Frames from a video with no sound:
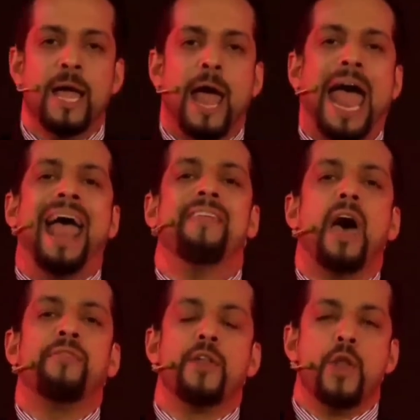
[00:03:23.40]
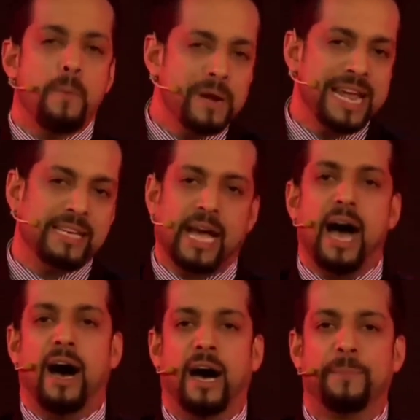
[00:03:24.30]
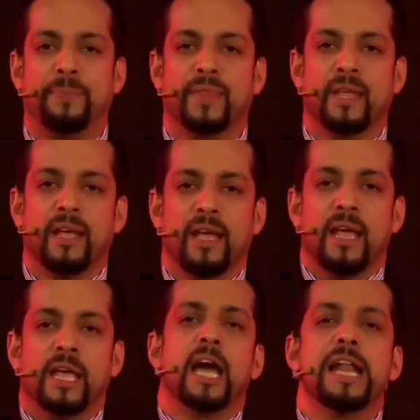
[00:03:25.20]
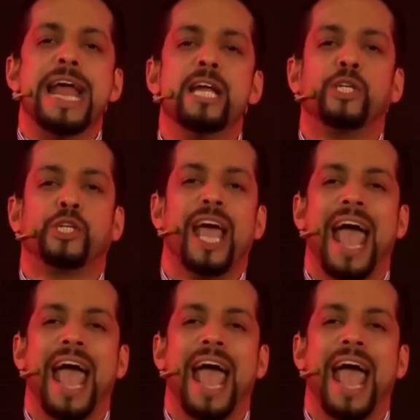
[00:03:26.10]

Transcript: and the nominees are Ganesh